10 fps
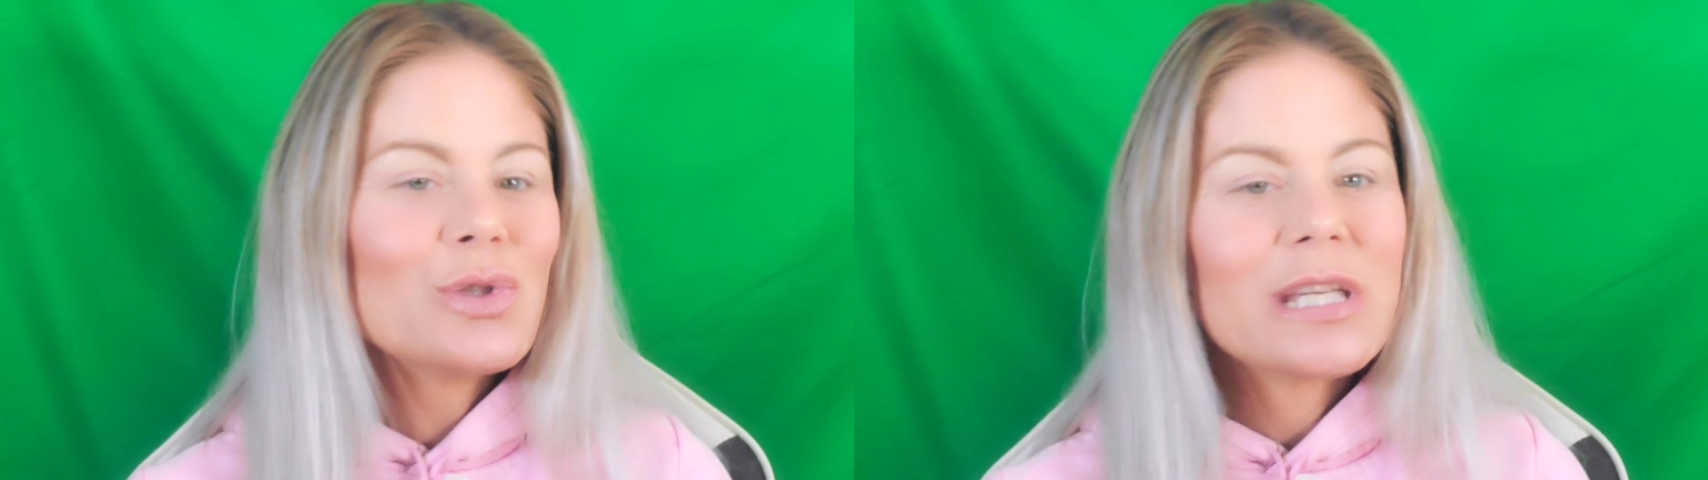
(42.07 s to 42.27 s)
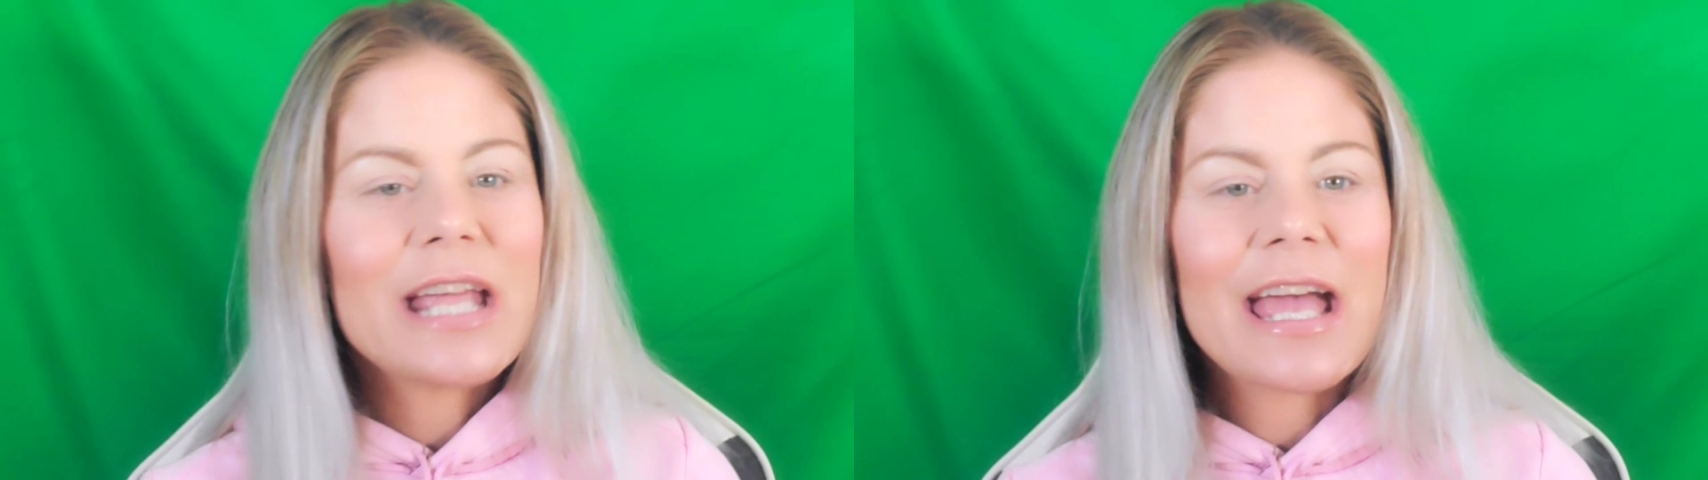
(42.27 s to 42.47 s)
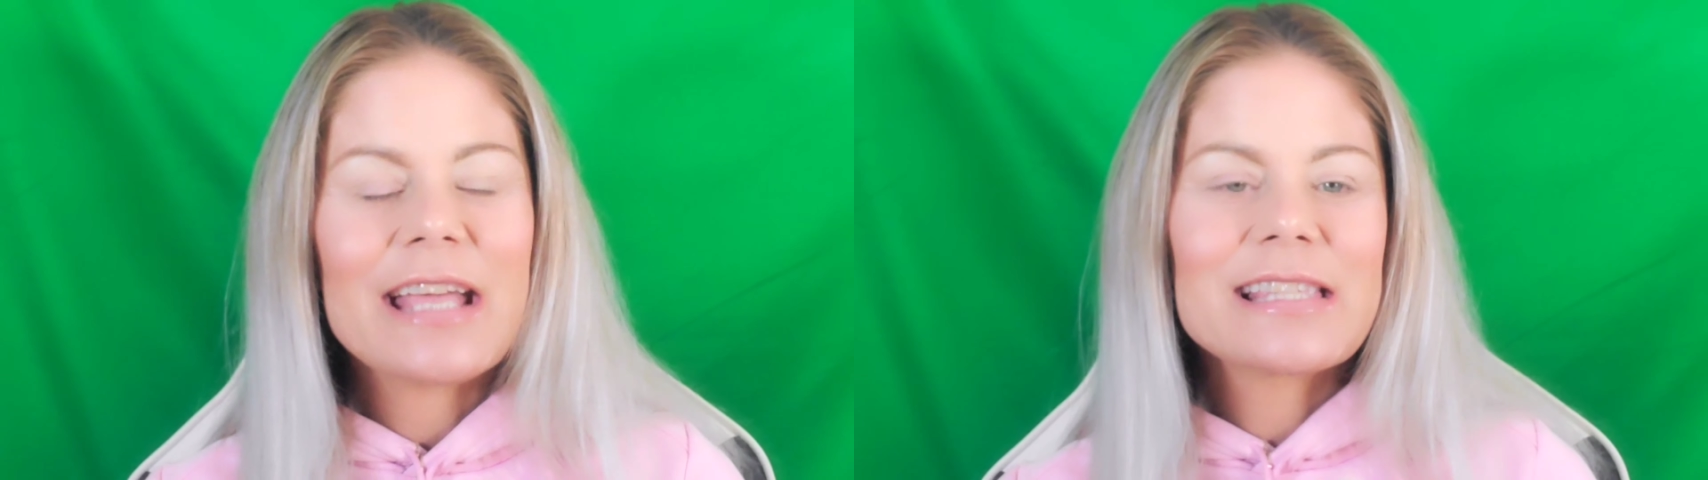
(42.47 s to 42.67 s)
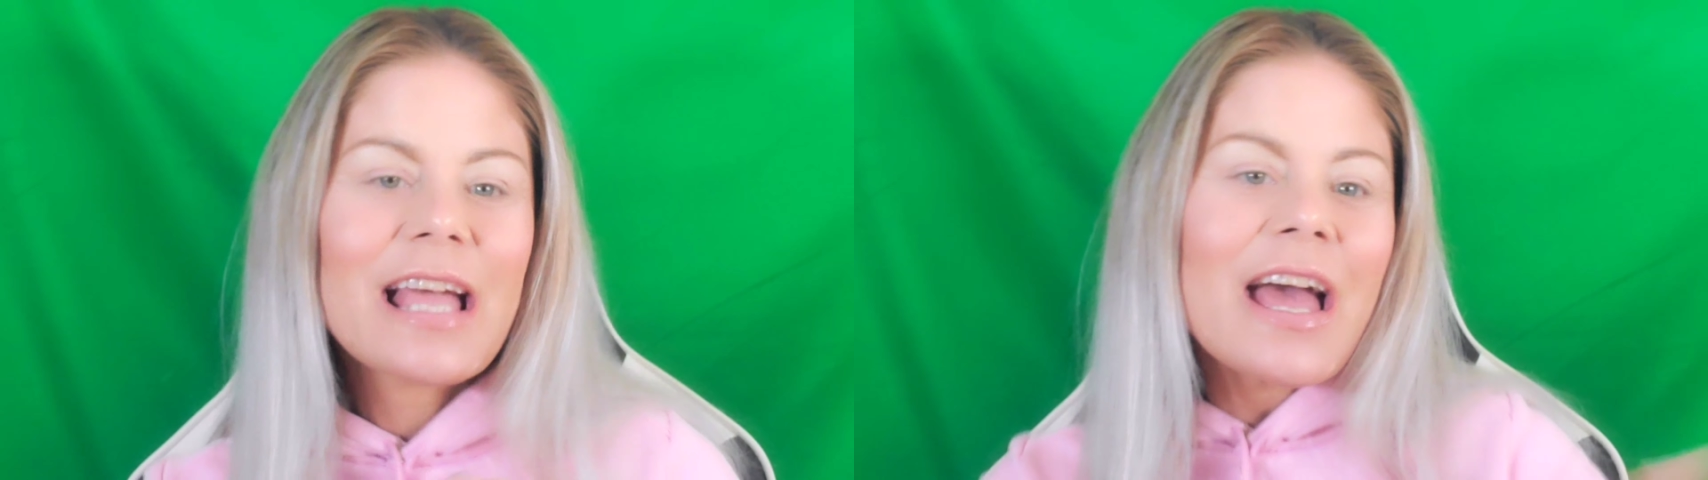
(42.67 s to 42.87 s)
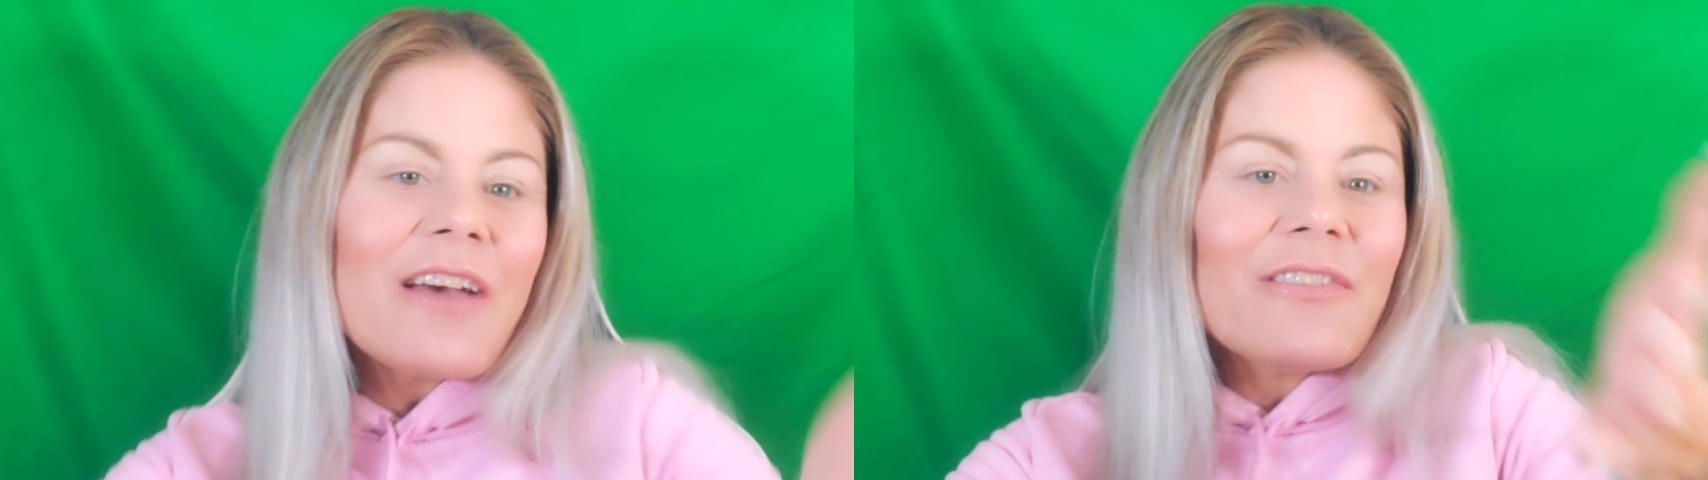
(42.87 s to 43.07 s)
today's
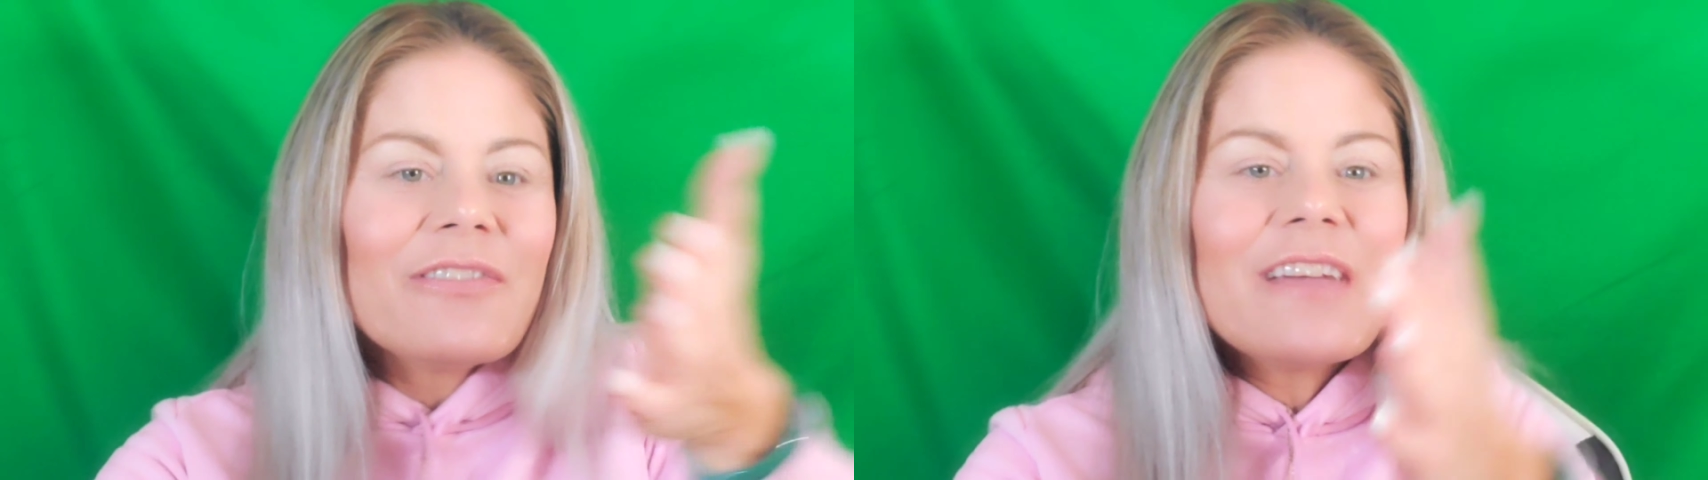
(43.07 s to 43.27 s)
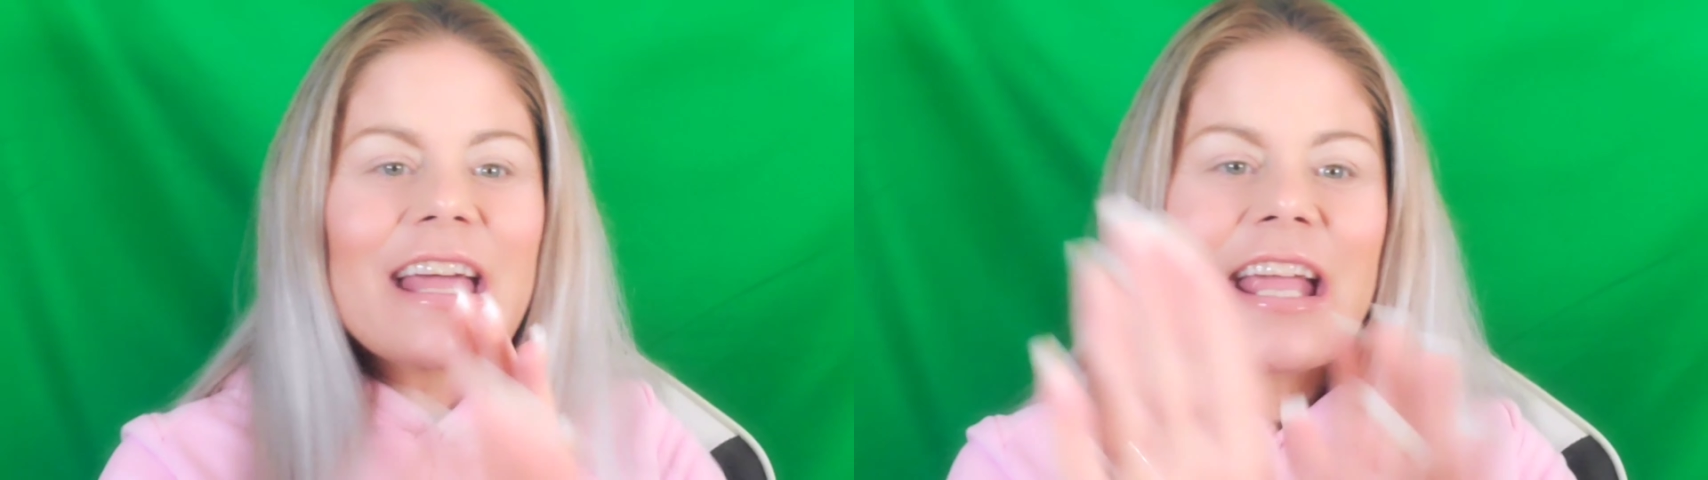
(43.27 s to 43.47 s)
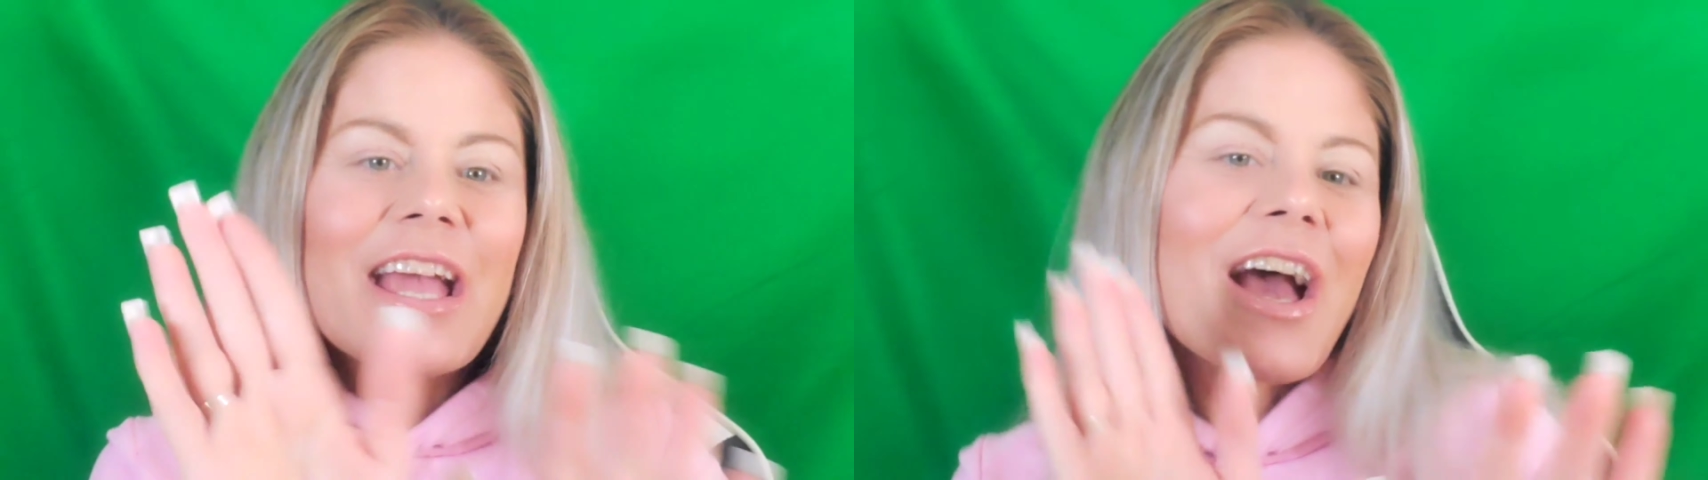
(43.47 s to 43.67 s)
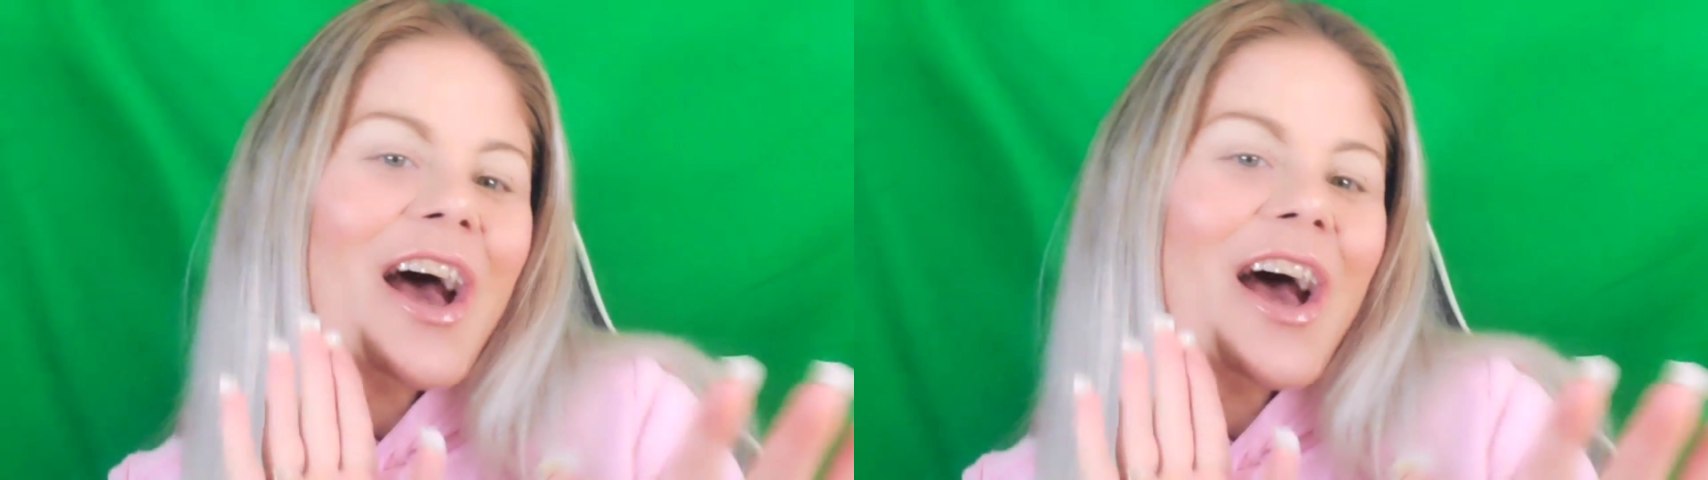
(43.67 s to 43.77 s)
video.